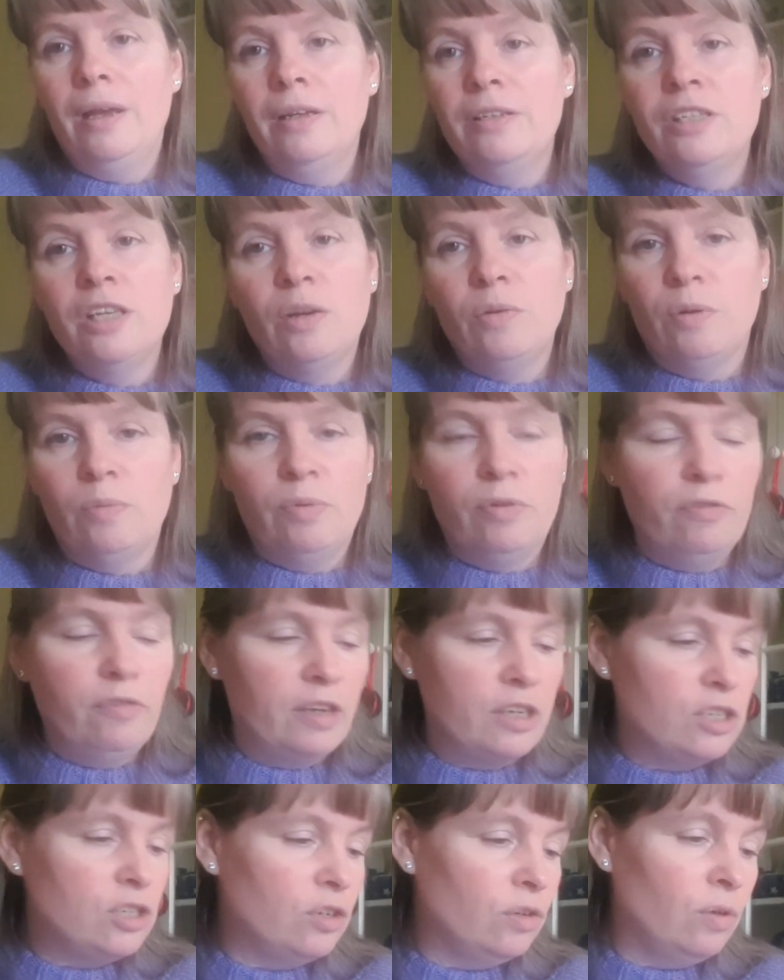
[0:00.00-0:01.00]
So
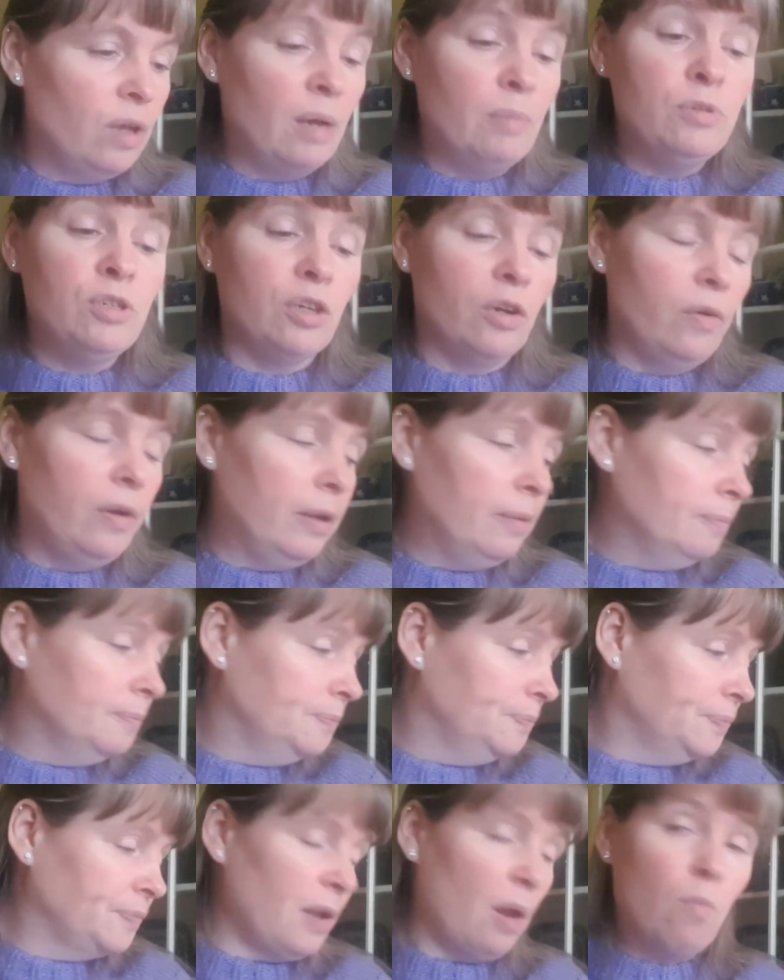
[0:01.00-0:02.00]
unprofessional. I'm sorry.
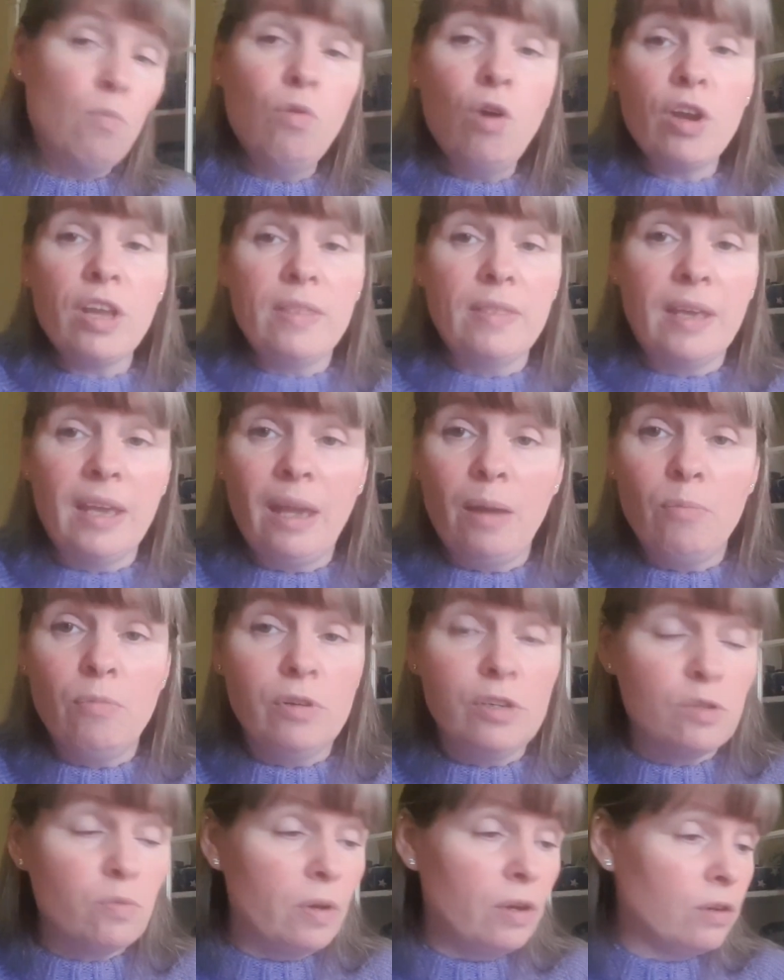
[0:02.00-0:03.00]
I'm rocking the
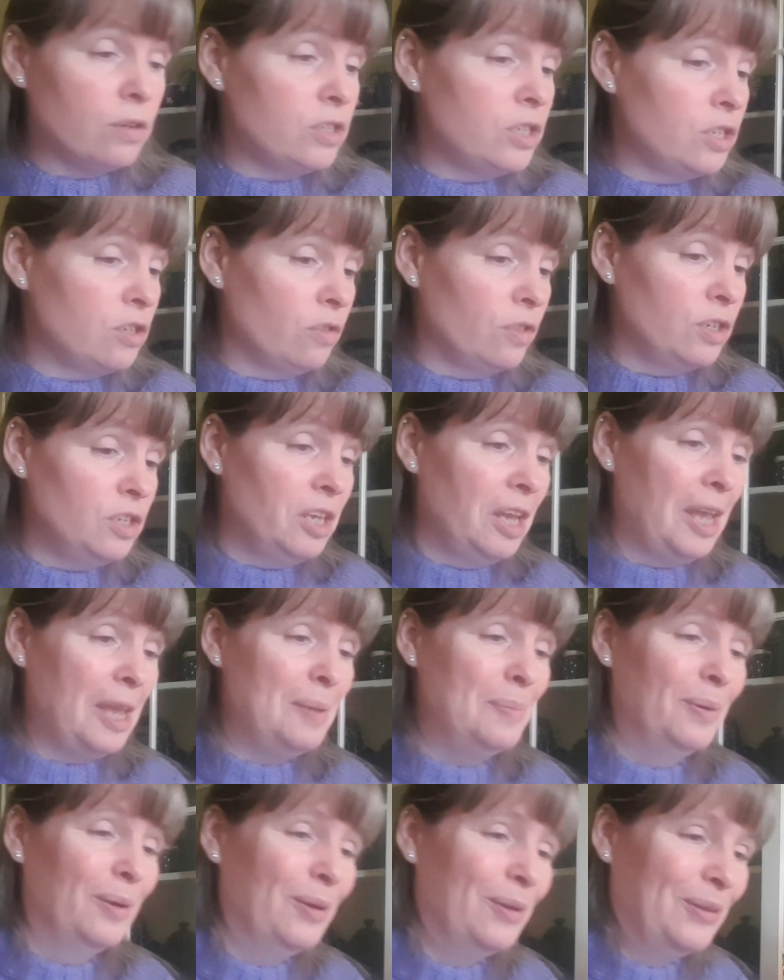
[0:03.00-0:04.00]
camera as well because it's on the
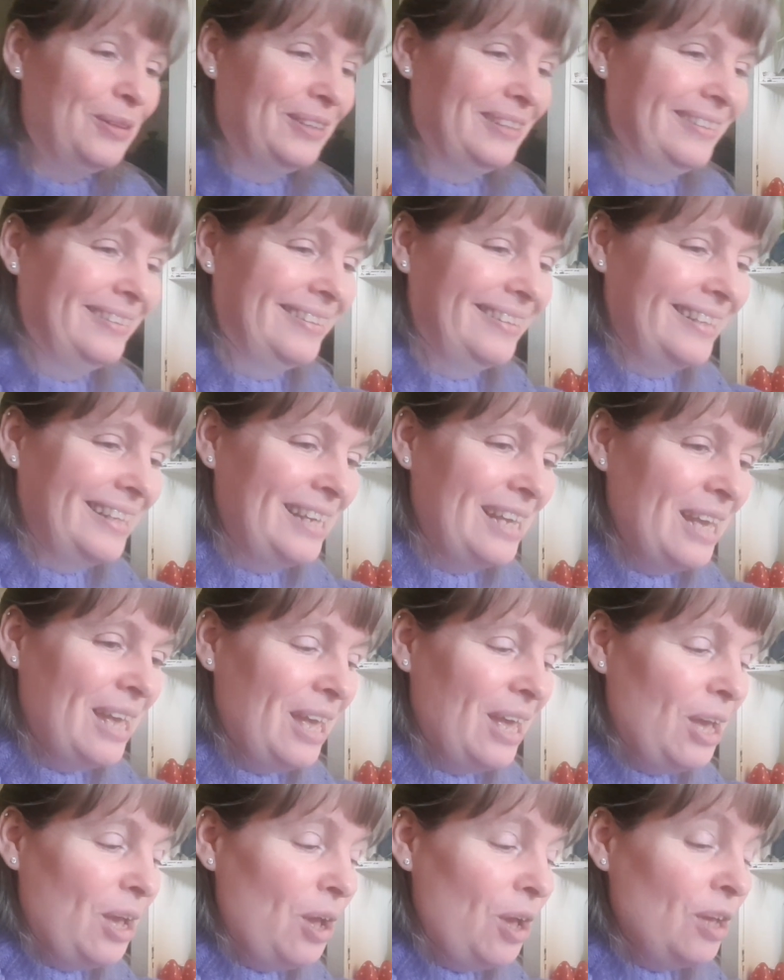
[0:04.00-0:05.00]
table.
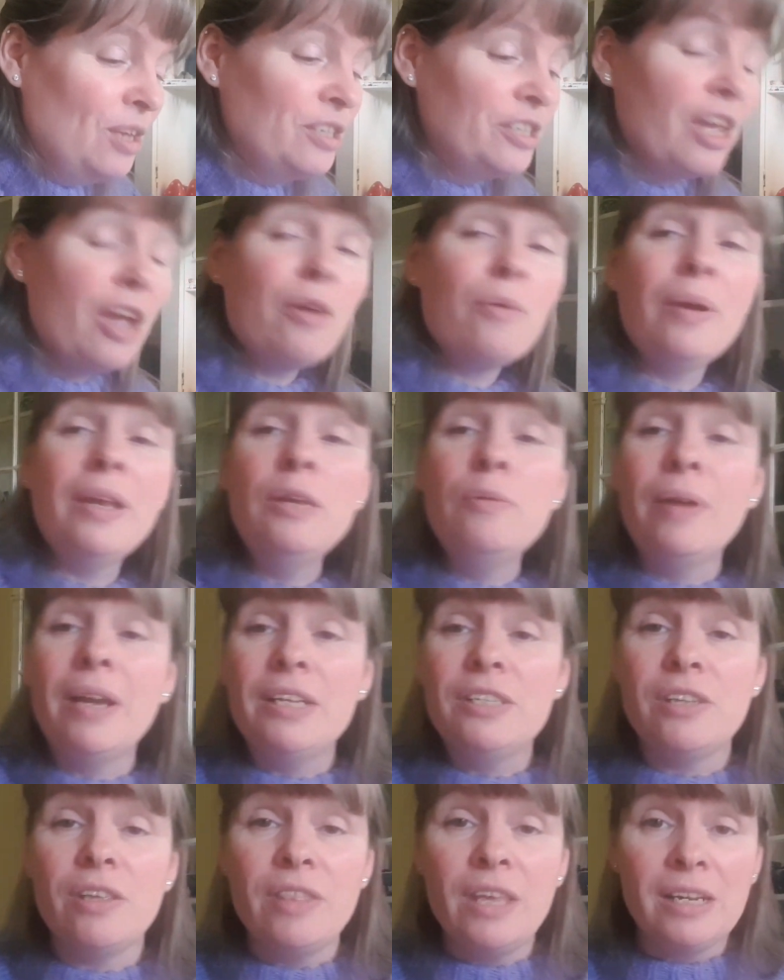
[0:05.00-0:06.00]
So anyway,
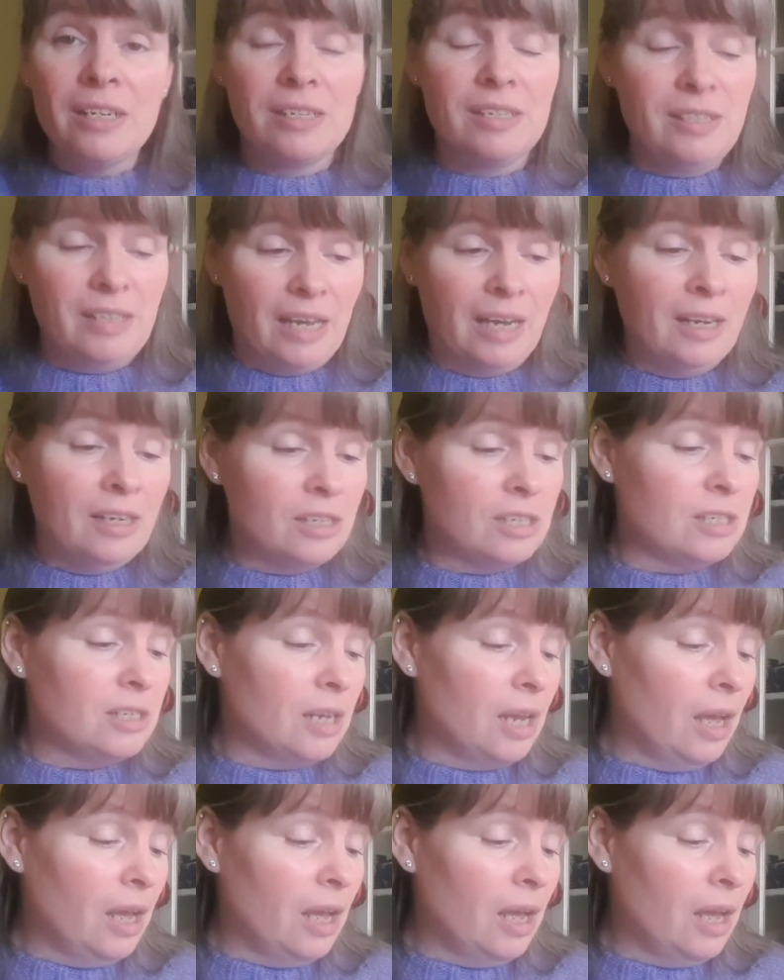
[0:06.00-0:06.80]
so that's that.